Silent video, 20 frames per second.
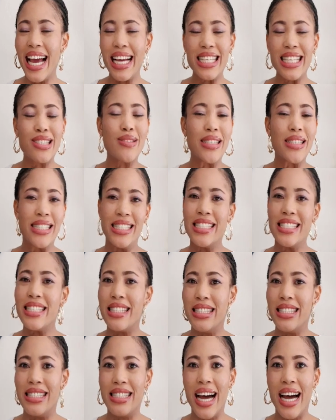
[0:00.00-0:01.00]
Like, she was
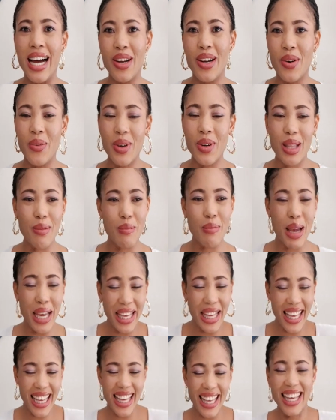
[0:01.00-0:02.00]
just done with
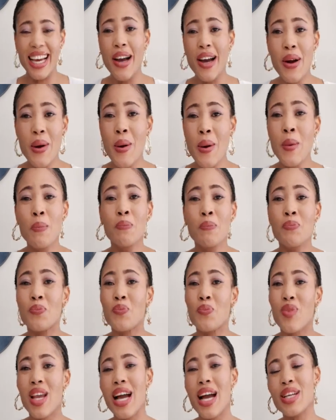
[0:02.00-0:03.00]
me.
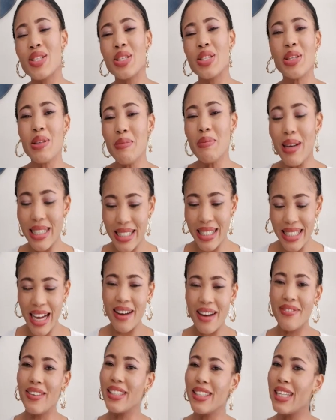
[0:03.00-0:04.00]
I took my
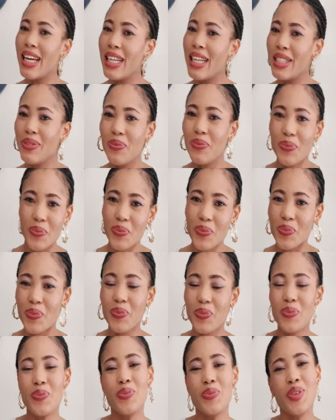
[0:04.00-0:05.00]
stuff and then
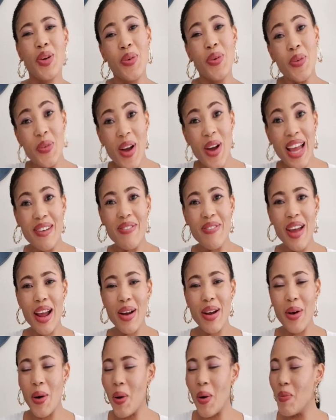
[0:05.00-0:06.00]
went
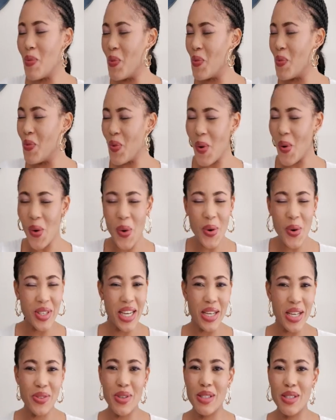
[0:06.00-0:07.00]
back home.
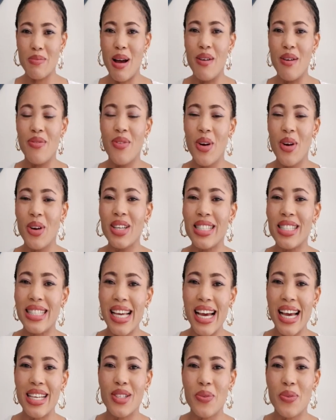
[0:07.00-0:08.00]
Woo! That was my
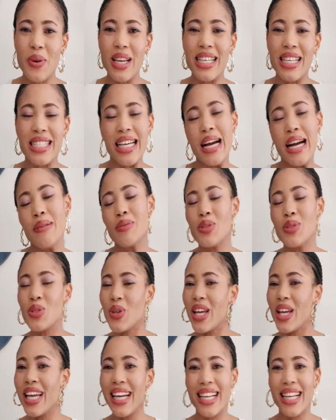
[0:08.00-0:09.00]
first test when it
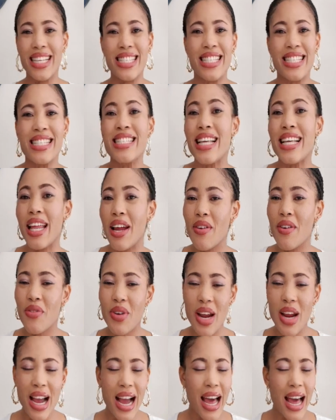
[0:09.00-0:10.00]
comes to English in South
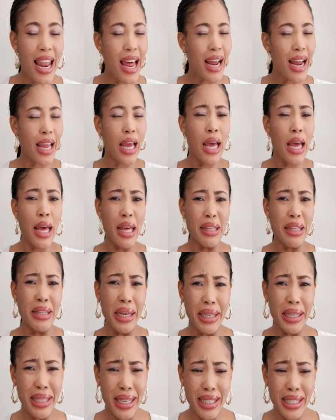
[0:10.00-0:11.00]
Africa. Like,
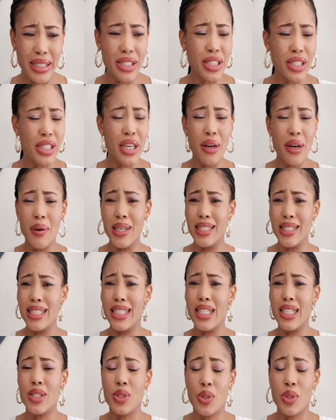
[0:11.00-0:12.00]
the cashier
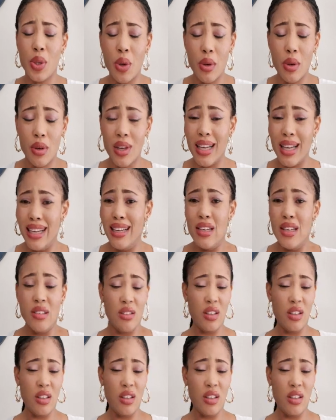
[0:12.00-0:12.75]
was just so...